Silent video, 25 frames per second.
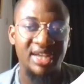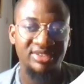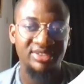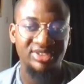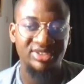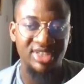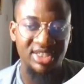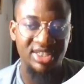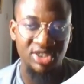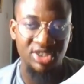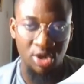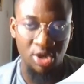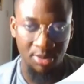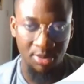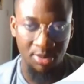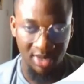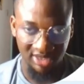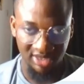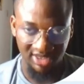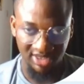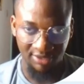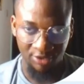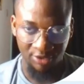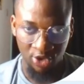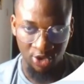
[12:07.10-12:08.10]
set it up as
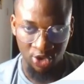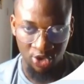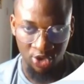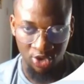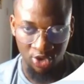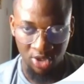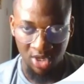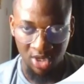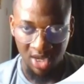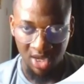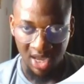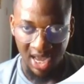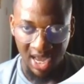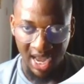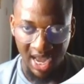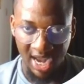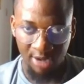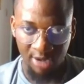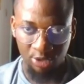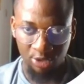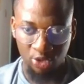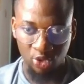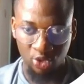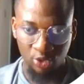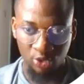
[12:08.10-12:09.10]
I've showed you, how
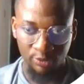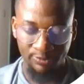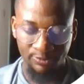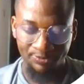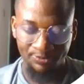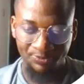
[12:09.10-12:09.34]
to